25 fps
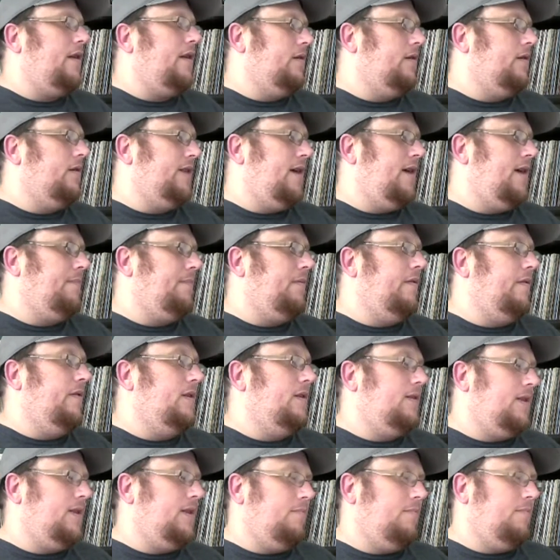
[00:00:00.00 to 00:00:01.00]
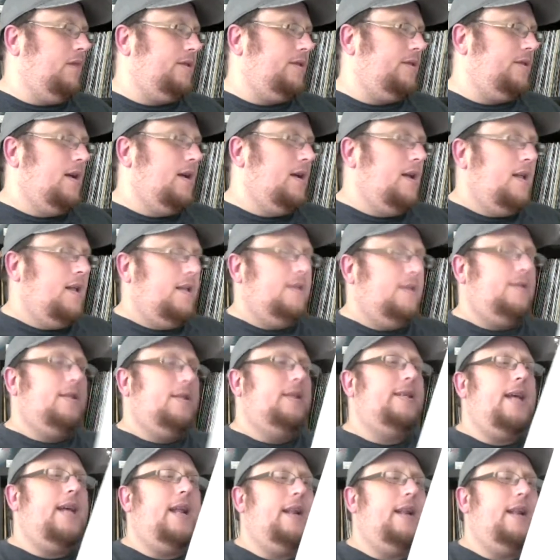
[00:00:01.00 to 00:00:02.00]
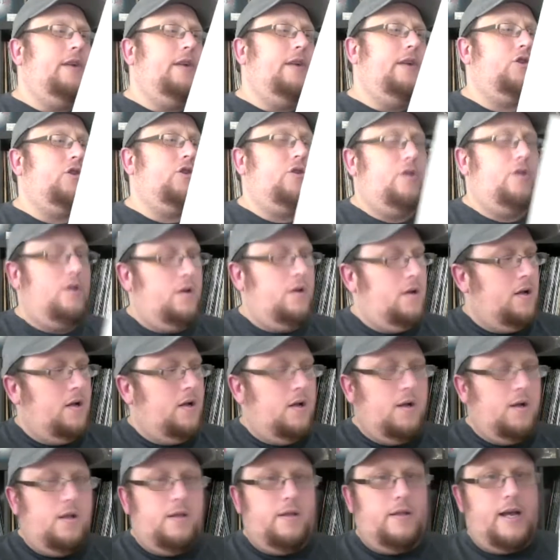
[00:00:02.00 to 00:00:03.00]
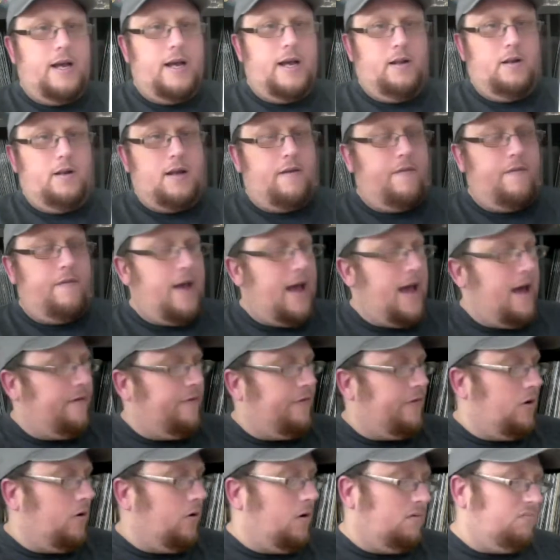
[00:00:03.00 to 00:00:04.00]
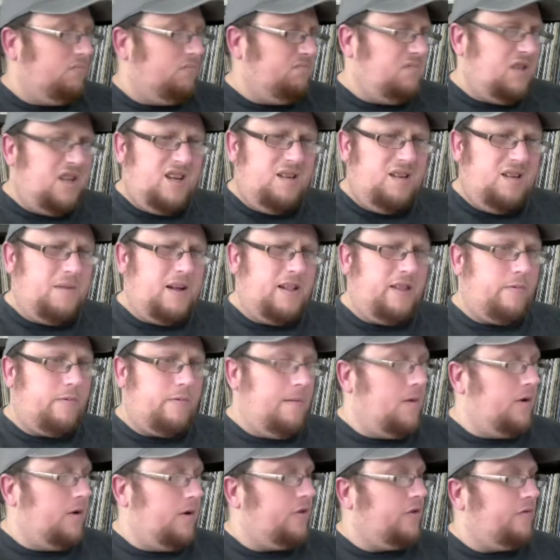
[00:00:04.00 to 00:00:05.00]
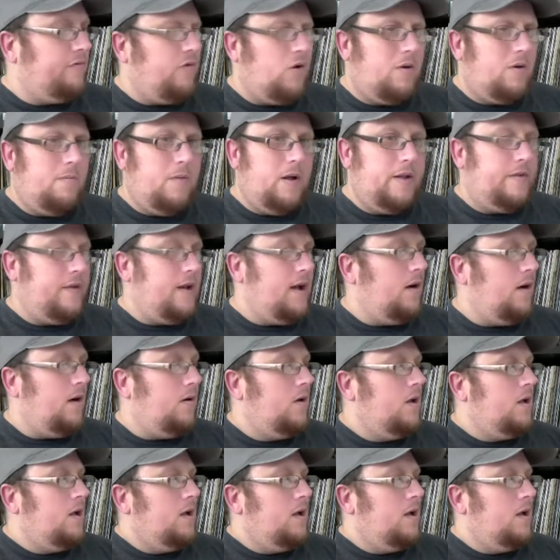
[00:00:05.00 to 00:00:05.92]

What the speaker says: example of the Decemberists. This is a 10-inch that I've had for about 3 months, 4 months now.